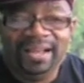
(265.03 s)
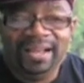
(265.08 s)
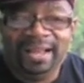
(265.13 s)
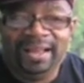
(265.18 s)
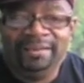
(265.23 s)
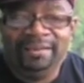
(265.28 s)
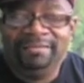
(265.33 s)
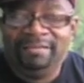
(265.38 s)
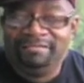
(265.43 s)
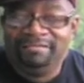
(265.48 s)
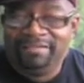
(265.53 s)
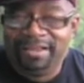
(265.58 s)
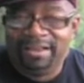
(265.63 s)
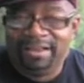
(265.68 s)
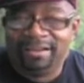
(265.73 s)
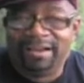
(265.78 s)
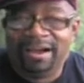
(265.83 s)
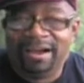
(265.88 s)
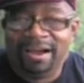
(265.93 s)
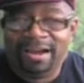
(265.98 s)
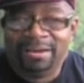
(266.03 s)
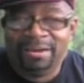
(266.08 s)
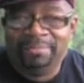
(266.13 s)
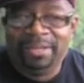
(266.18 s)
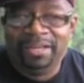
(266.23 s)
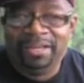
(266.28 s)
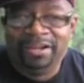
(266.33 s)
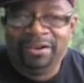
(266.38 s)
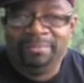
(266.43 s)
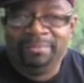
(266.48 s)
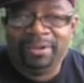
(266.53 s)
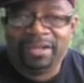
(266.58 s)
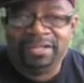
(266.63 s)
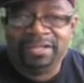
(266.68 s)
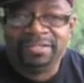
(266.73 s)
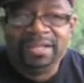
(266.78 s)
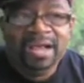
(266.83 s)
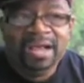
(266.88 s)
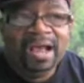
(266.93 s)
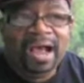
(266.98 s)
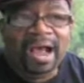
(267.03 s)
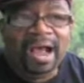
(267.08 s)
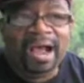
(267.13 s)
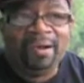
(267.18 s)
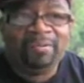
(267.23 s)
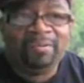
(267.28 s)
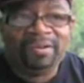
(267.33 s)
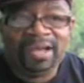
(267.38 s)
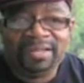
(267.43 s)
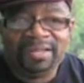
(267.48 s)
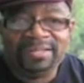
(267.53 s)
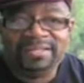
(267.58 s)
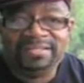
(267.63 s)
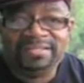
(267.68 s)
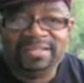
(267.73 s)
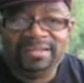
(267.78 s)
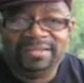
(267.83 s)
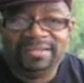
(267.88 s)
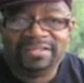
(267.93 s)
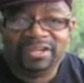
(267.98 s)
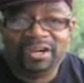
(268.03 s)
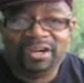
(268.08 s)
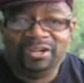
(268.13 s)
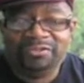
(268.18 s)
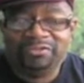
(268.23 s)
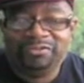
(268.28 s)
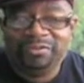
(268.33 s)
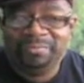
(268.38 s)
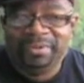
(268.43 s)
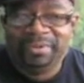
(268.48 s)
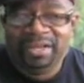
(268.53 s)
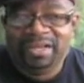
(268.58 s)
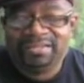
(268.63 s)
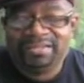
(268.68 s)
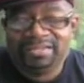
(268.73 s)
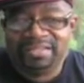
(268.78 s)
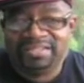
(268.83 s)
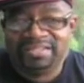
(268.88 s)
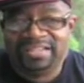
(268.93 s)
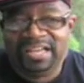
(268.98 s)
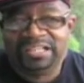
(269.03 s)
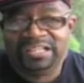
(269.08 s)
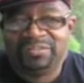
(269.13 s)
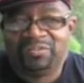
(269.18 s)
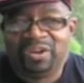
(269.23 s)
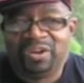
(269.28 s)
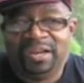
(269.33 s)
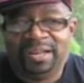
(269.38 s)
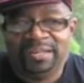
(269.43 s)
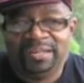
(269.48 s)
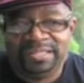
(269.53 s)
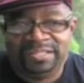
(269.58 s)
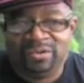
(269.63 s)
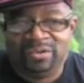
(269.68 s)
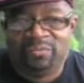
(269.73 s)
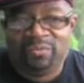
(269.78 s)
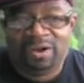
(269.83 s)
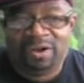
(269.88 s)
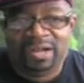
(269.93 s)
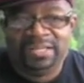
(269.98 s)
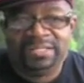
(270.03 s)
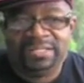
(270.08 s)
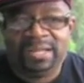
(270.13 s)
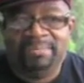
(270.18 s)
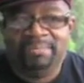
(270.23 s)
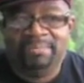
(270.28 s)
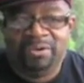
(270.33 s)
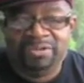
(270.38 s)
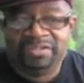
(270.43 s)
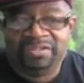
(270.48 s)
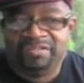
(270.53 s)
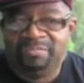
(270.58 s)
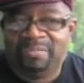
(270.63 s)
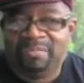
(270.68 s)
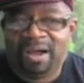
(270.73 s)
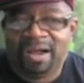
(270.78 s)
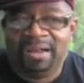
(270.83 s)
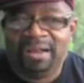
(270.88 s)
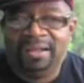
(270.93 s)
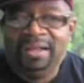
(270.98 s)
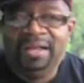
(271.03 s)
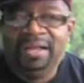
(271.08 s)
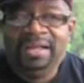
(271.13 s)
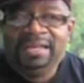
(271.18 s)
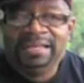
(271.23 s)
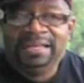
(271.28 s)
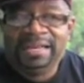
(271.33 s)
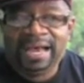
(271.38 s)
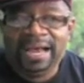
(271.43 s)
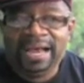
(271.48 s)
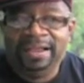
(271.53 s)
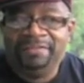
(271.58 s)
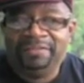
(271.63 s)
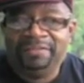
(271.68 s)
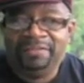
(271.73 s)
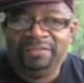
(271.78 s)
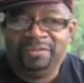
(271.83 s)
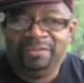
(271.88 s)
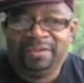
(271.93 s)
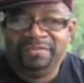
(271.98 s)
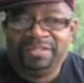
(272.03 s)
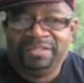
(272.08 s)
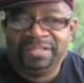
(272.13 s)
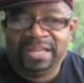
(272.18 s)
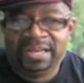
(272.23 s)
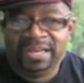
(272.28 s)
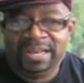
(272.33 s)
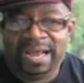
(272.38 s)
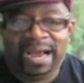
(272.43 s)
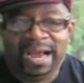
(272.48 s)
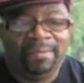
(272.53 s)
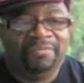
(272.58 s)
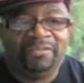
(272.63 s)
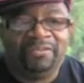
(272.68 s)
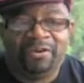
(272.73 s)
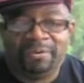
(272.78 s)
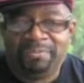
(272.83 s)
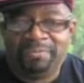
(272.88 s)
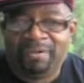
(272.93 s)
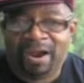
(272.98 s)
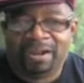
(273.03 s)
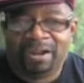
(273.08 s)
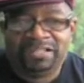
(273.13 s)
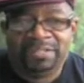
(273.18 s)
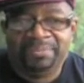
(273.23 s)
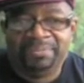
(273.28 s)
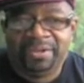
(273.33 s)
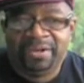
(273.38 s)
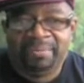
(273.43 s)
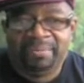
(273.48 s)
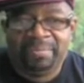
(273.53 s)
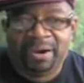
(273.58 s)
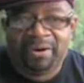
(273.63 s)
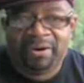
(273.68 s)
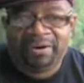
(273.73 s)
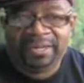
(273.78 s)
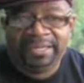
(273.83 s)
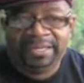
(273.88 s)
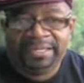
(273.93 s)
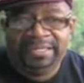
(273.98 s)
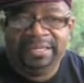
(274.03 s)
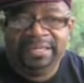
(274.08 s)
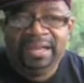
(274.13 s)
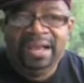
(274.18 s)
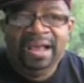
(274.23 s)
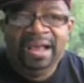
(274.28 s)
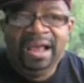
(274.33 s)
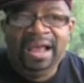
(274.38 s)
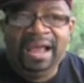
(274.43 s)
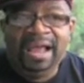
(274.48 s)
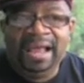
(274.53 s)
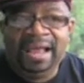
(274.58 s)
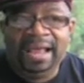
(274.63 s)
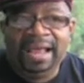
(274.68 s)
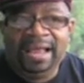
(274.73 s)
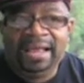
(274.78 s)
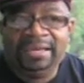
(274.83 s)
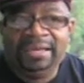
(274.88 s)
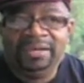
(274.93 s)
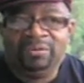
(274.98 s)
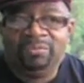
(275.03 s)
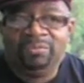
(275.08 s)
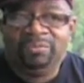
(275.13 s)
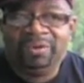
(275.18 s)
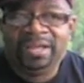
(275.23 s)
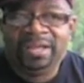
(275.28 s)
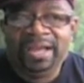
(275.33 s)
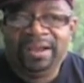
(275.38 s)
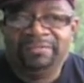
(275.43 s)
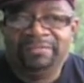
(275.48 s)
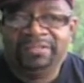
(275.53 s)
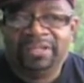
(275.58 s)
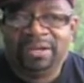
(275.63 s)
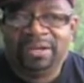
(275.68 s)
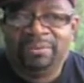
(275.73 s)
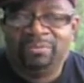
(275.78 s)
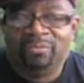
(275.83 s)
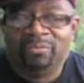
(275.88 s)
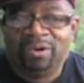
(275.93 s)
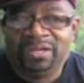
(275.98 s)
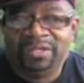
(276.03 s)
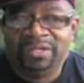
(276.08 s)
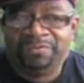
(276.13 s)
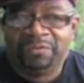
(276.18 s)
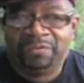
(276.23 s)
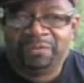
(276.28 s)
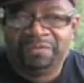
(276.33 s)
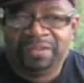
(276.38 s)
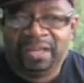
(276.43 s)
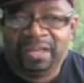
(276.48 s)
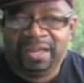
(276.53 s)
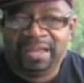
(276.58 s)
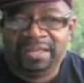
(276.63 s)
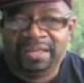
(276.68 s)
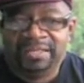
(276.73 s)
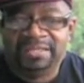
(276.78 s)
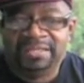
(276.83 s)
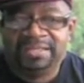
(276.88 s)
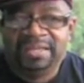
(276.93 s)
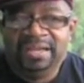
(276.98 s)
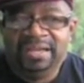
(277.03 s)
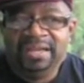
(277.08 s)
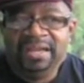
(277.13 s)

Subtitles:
in the economy here, because I would like to see this country be as successful as it was, and most of my life to have seen here. I'm very proud to be an American, and we have done wonderful things,